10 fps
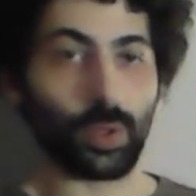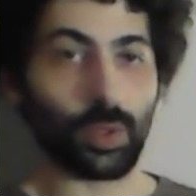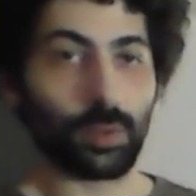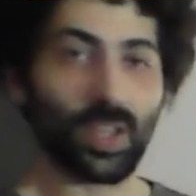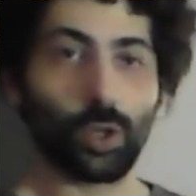
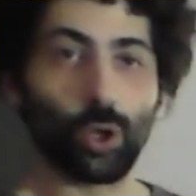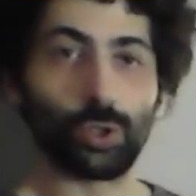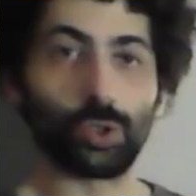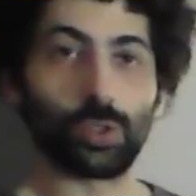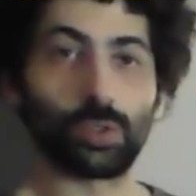
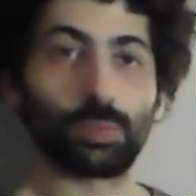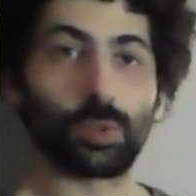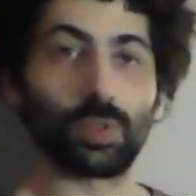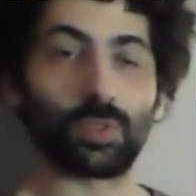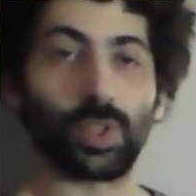psychologies
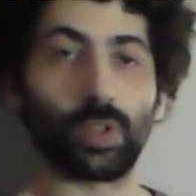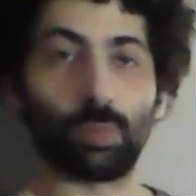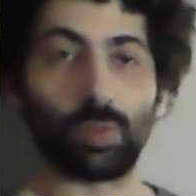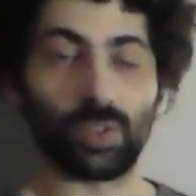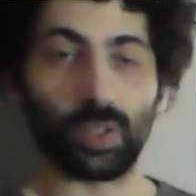because they
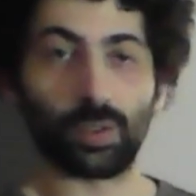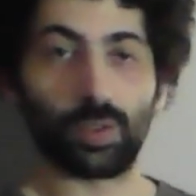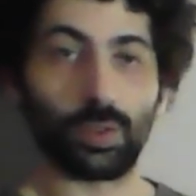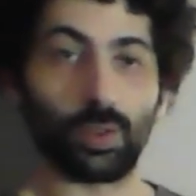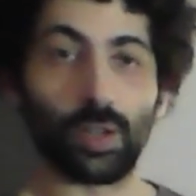represent
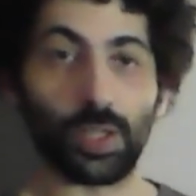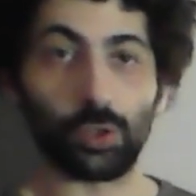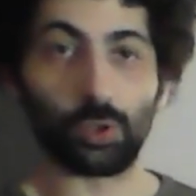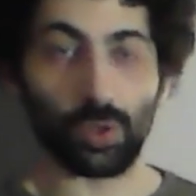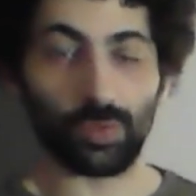the
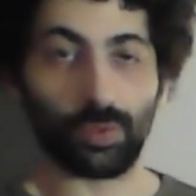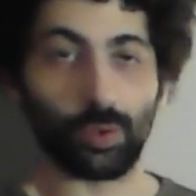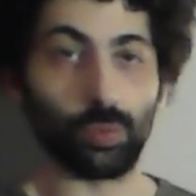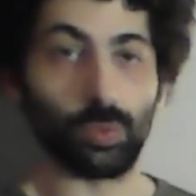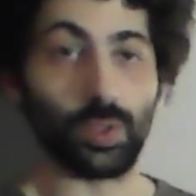range of
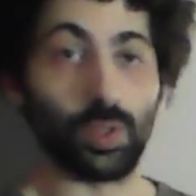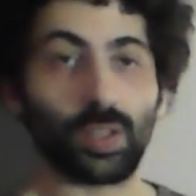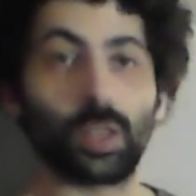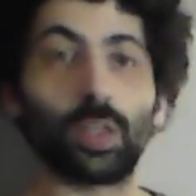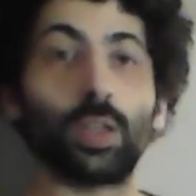human
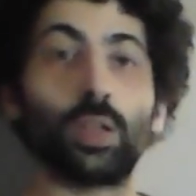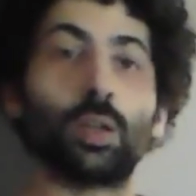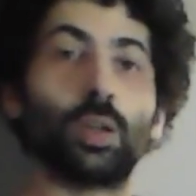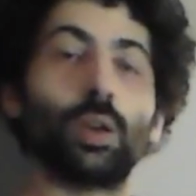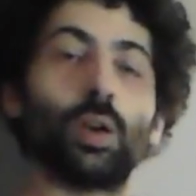psyche
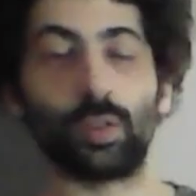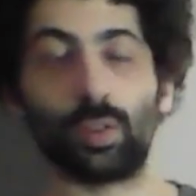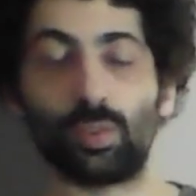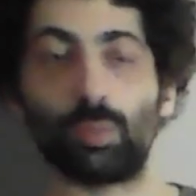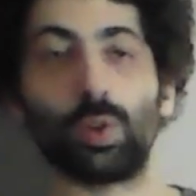in a
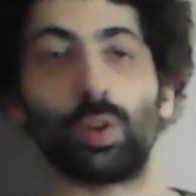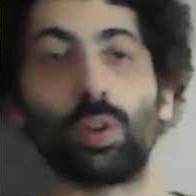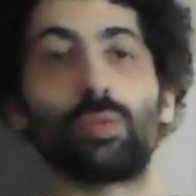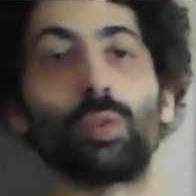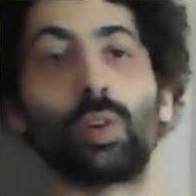simple
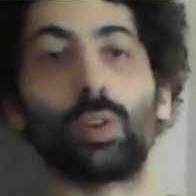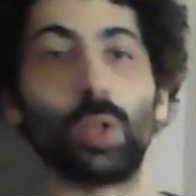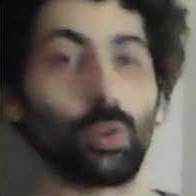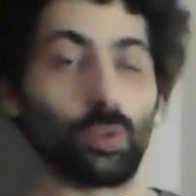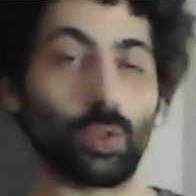enough way
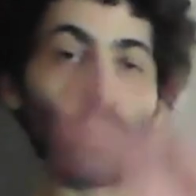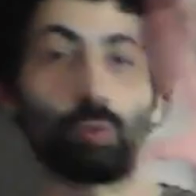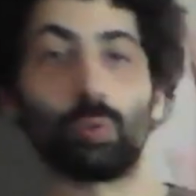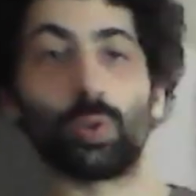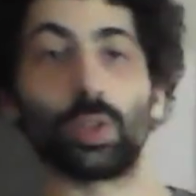so that
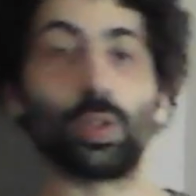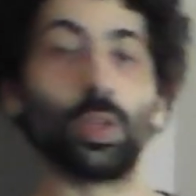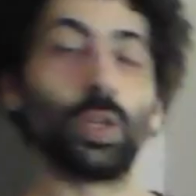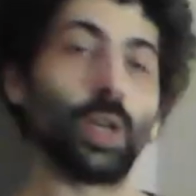you can